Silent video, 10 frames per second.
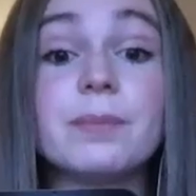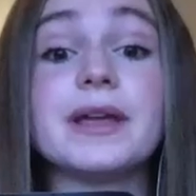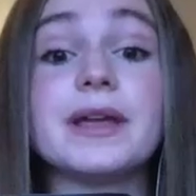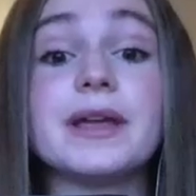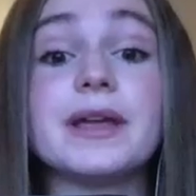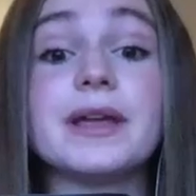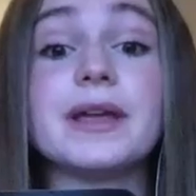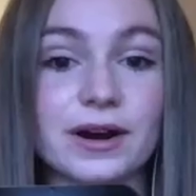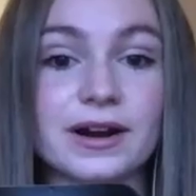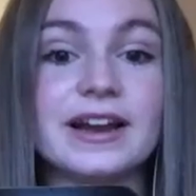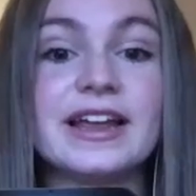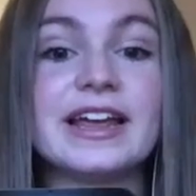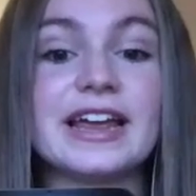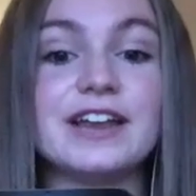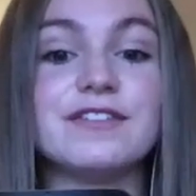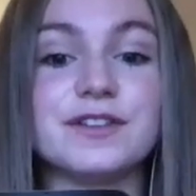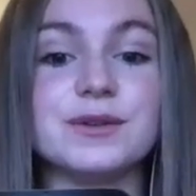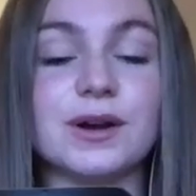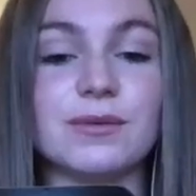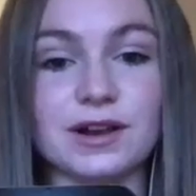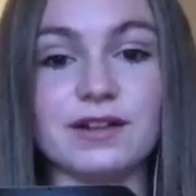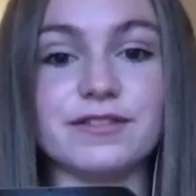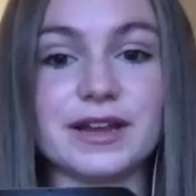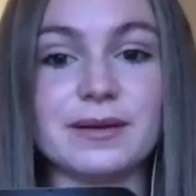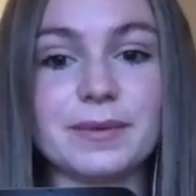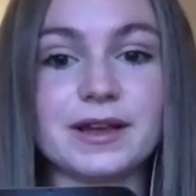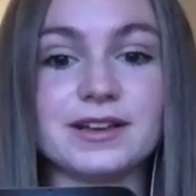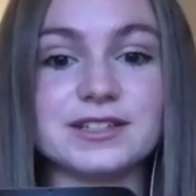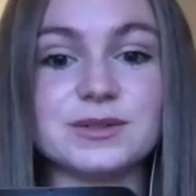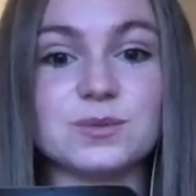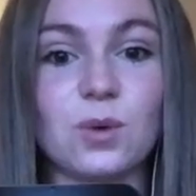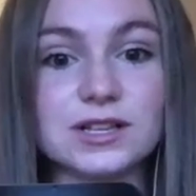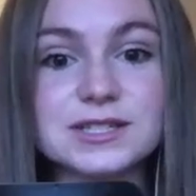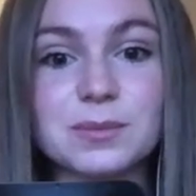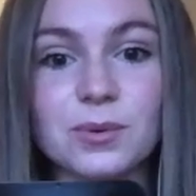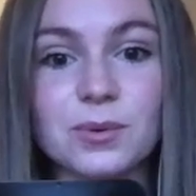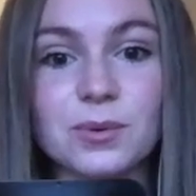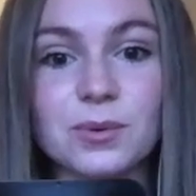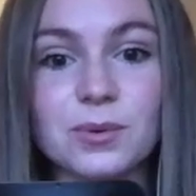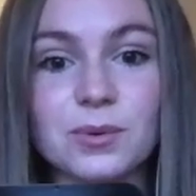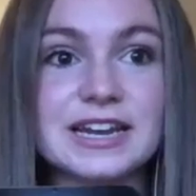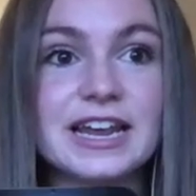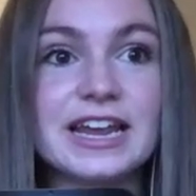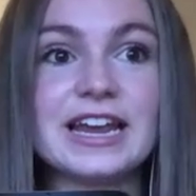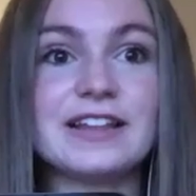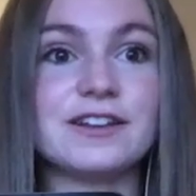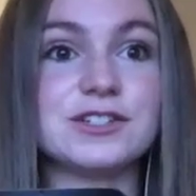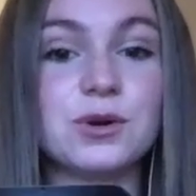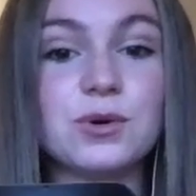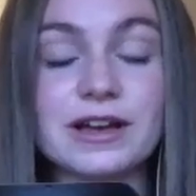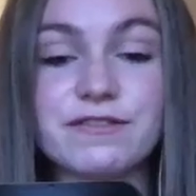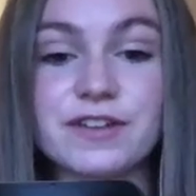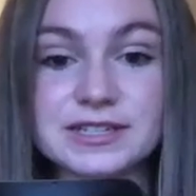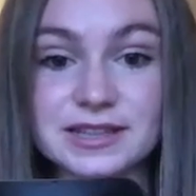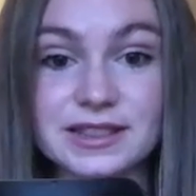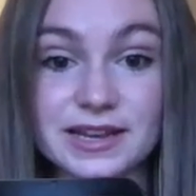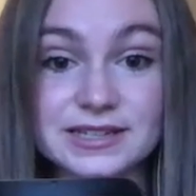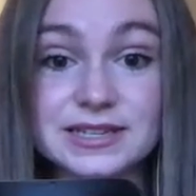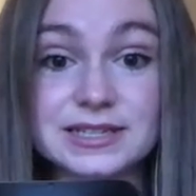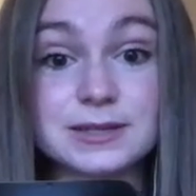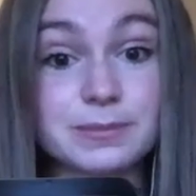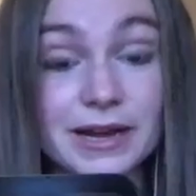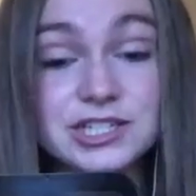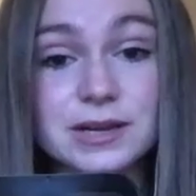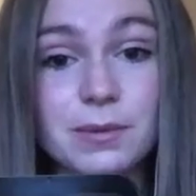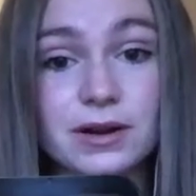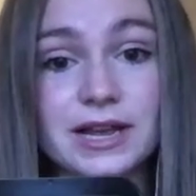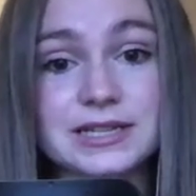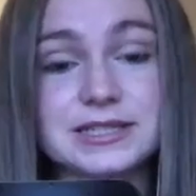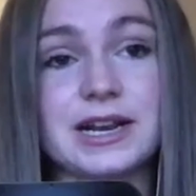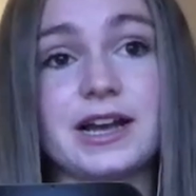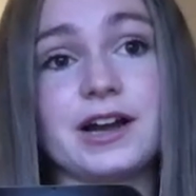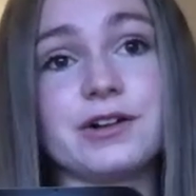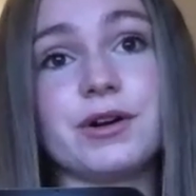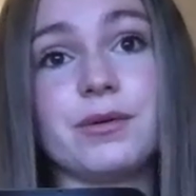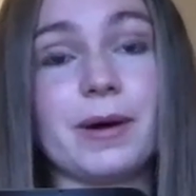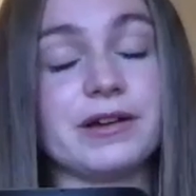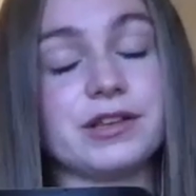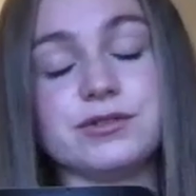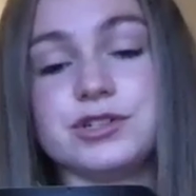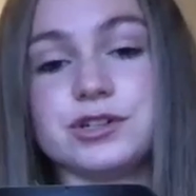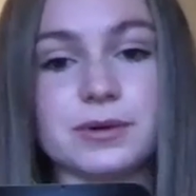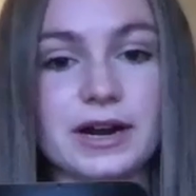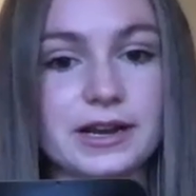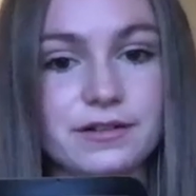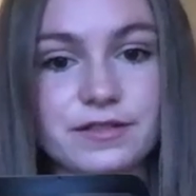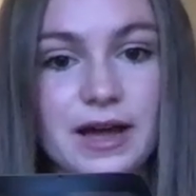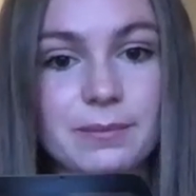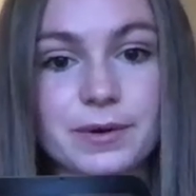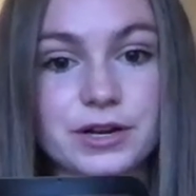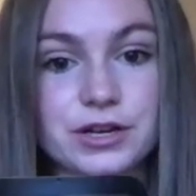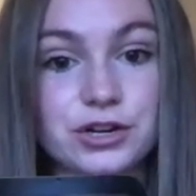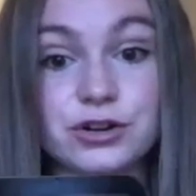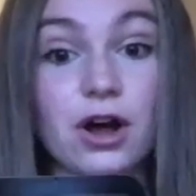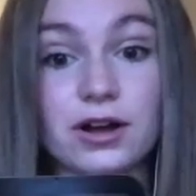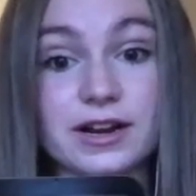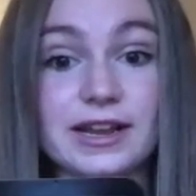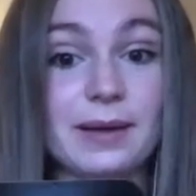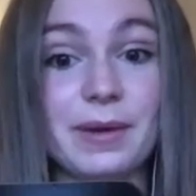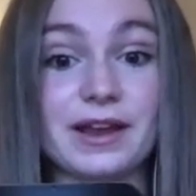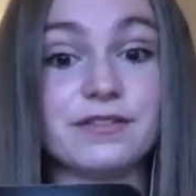being paid for if you don't love it, because what's the point? There's no quick fix in this, especially podcasting. Like I don't know about YouTube or any of that, but you're not going to get paid